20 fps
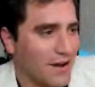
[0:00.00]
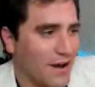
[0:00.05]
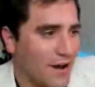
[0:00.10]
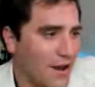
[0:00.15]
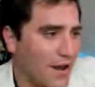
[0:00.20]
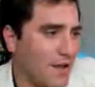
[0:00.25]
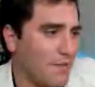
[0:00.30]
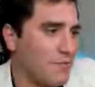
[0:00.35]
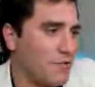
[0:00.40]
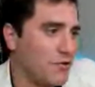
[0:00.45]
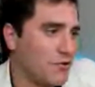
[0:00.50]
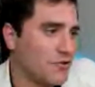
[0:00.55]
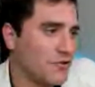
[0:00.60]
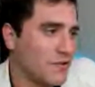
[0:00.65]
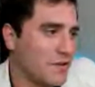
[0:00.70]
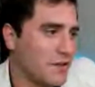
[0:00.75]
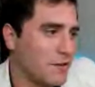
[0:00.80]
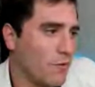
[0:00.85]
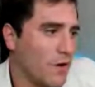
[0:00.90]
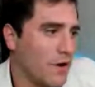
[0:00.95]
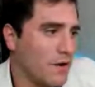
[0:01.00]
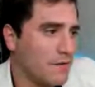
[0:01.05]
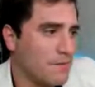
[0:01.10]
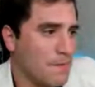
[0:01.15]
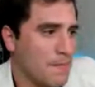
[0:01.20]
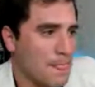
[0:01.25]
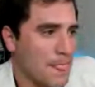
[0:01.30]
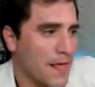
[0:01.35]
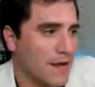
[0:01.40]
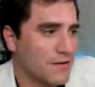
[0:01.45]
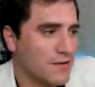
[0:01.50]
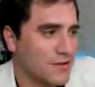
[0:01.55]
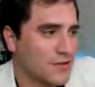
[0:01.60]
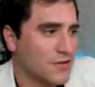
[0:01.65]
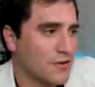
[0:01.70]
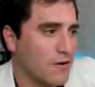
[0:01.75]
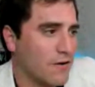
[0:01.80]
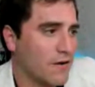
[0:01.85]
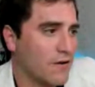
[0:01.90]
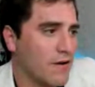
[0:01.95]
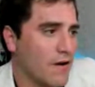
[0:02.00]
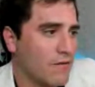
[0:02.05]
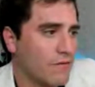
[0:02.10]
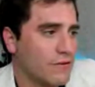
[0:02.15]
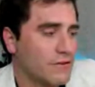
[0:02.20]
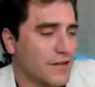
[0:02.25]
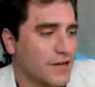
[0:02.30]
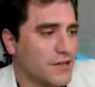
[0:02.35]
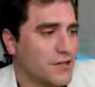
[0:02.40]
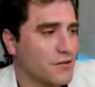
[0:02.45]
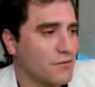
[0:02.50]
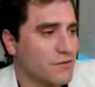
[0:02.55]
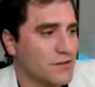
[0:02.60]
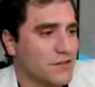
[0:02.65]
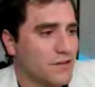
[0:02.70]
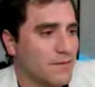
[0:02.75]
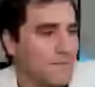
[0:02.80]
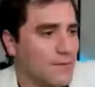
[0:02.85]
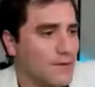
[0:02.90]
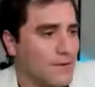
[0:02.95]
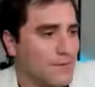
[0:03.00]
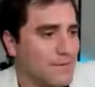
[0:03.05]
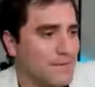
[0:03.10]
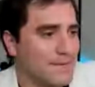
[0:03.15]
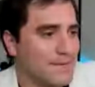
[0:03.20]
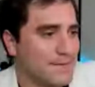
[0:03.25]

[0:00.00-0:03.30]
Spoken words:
I am usually the one to start a conversation with someone.